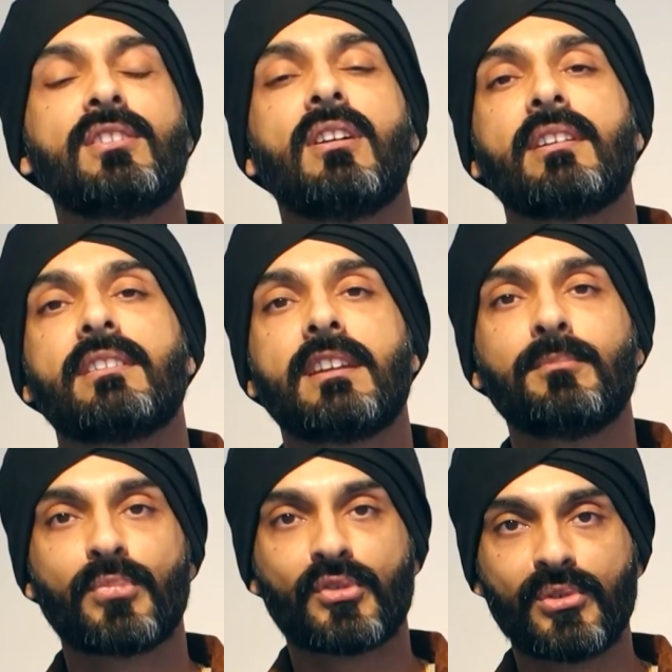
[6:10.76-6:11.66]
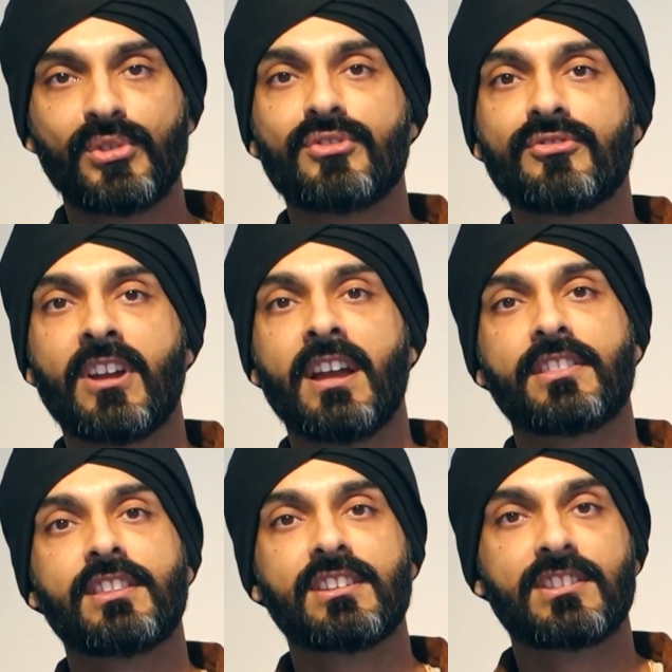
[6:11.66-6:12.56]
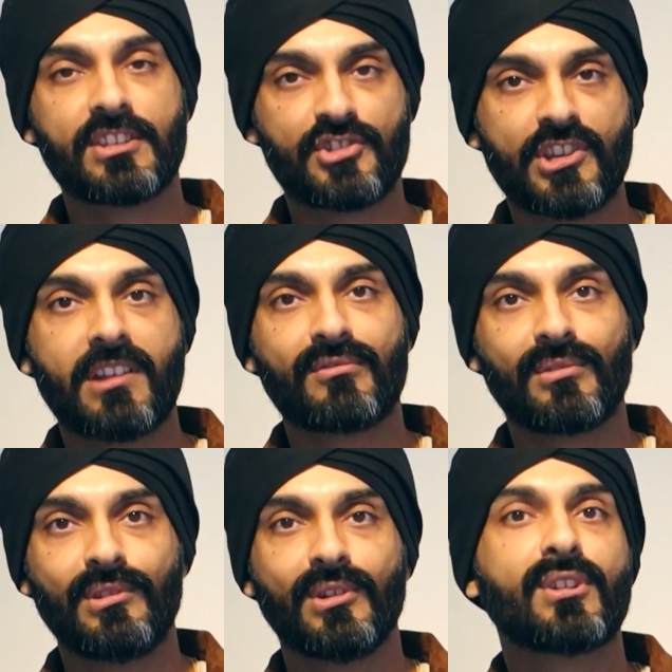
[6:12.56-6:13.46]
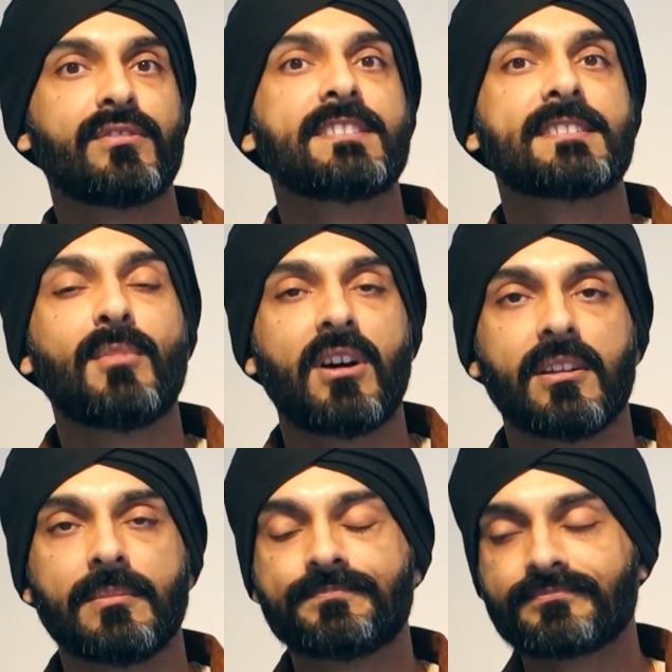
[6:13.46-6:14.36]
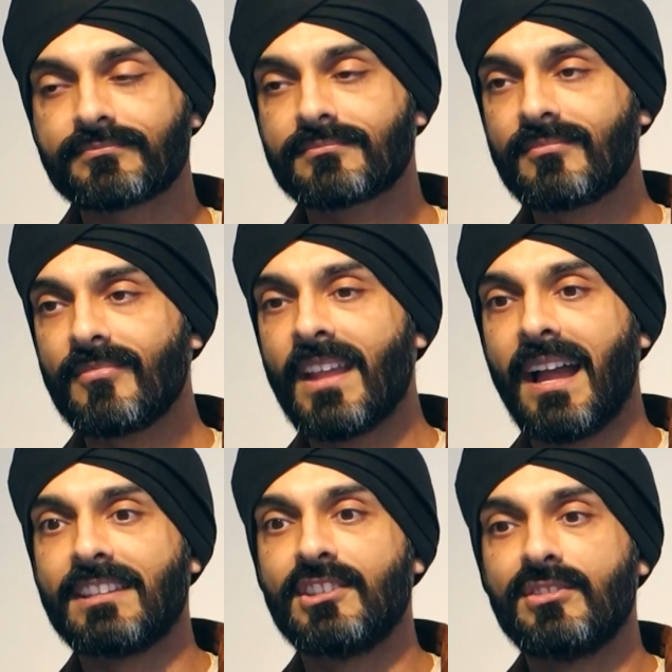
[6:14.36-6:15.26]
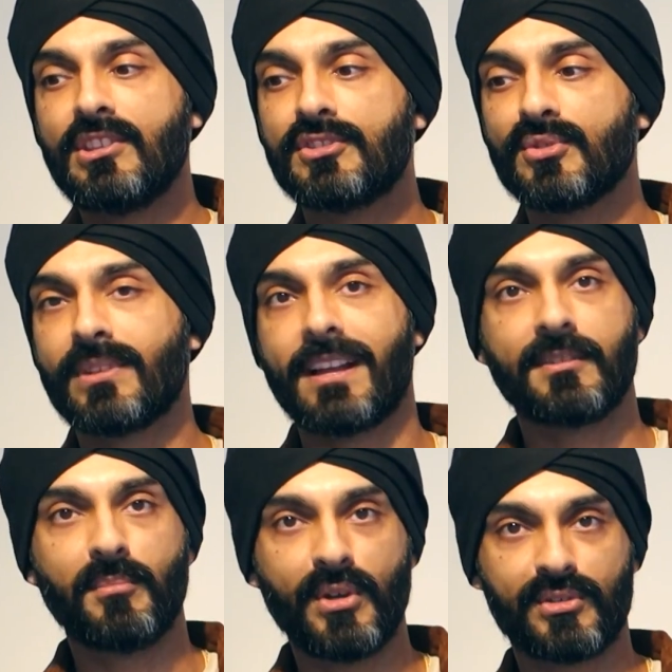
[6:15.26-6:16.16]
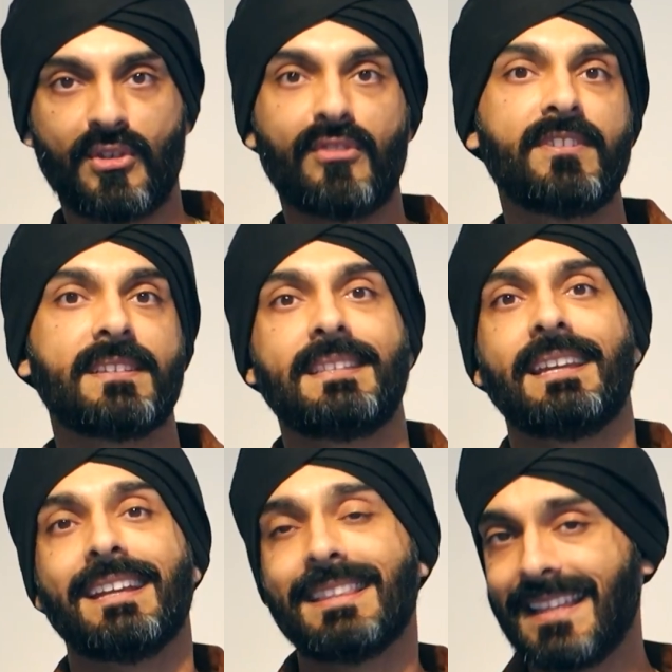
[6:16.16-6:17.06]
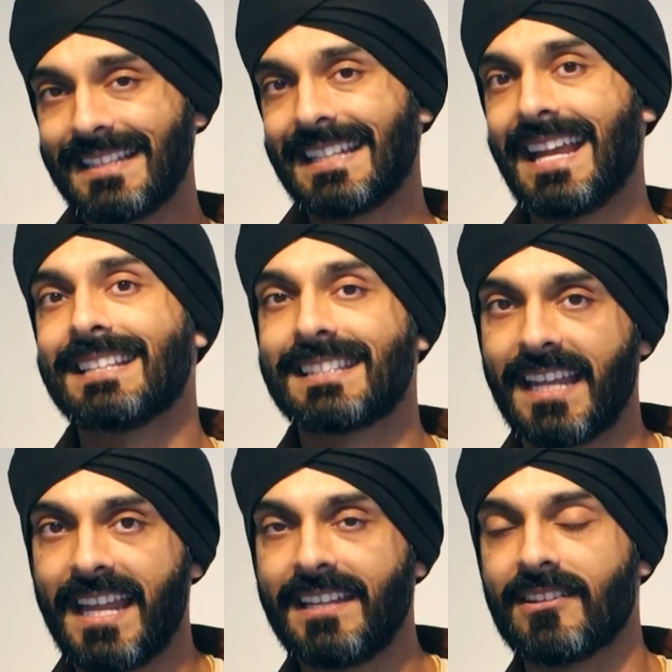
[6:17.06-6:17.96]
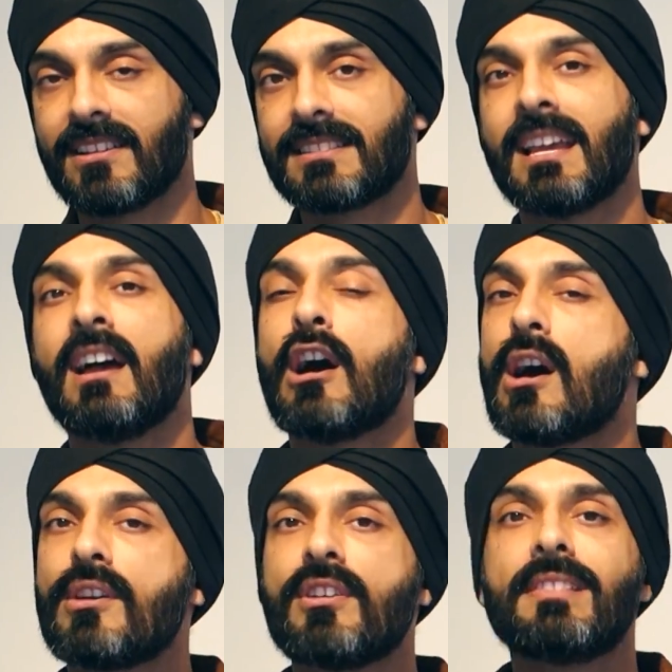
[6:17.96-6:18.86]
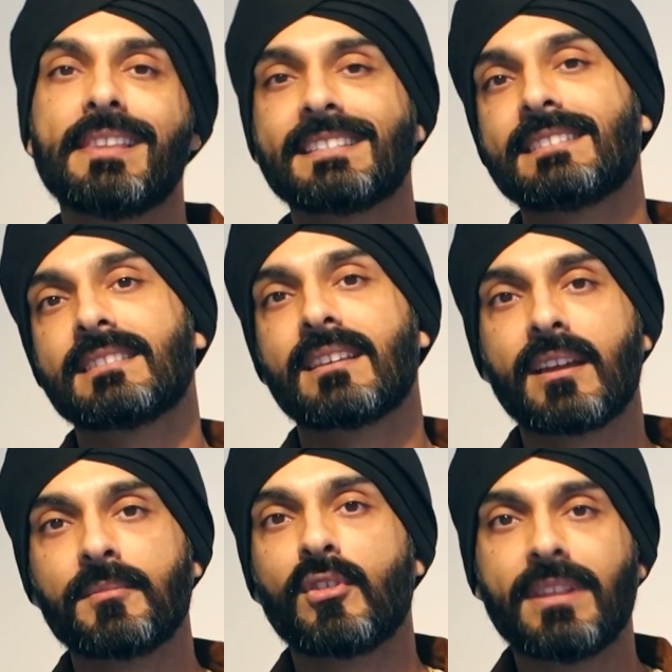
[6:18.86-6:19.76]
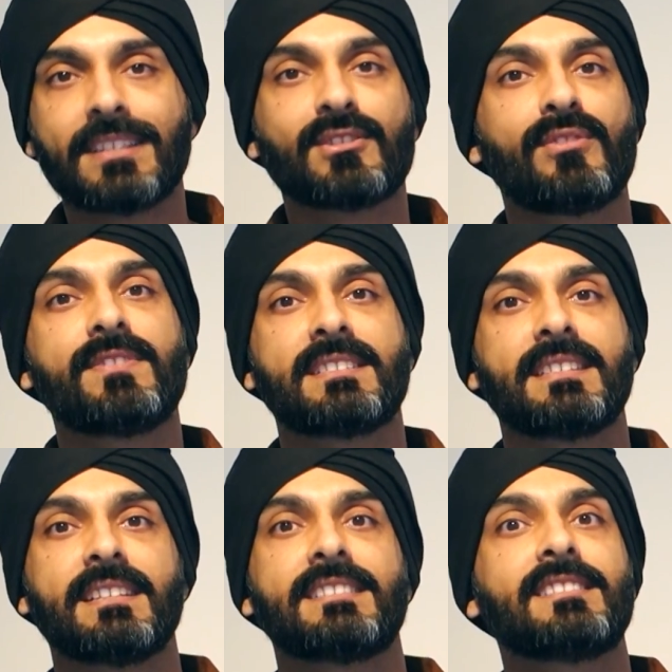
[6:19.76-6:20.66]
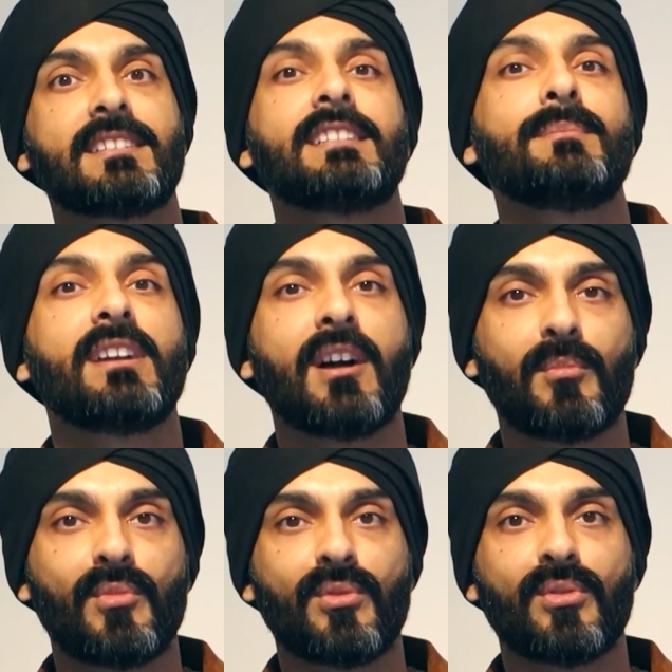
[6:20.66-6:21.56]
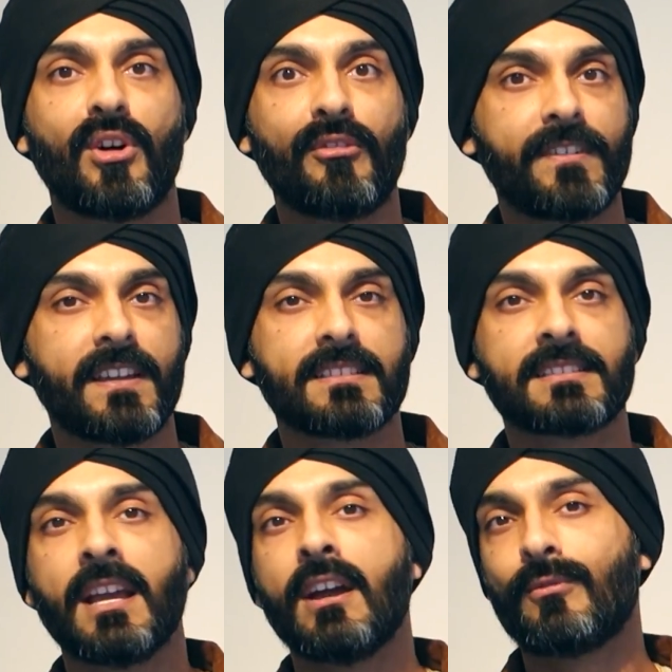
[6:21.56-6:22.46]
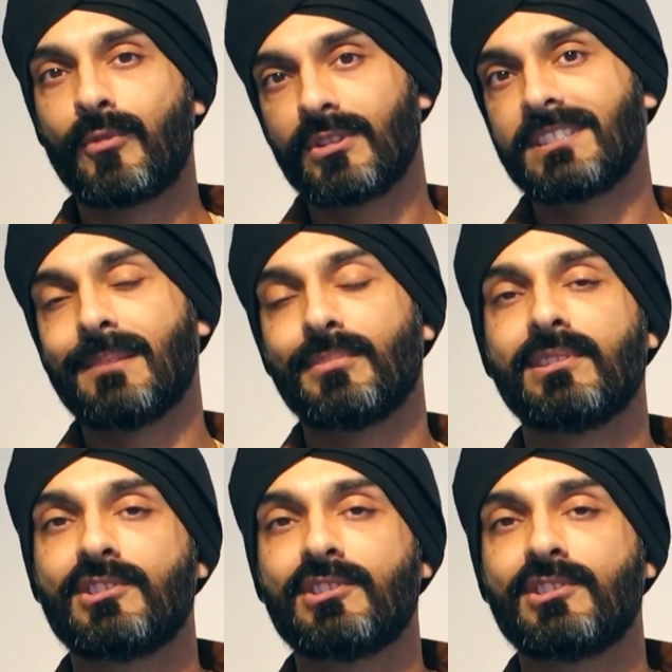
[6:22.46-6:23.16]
kind of improve the general look of a smile, and you sort out the most obvious thing, in this case the canines, other less obvious things suddenly become more obvious. For example, the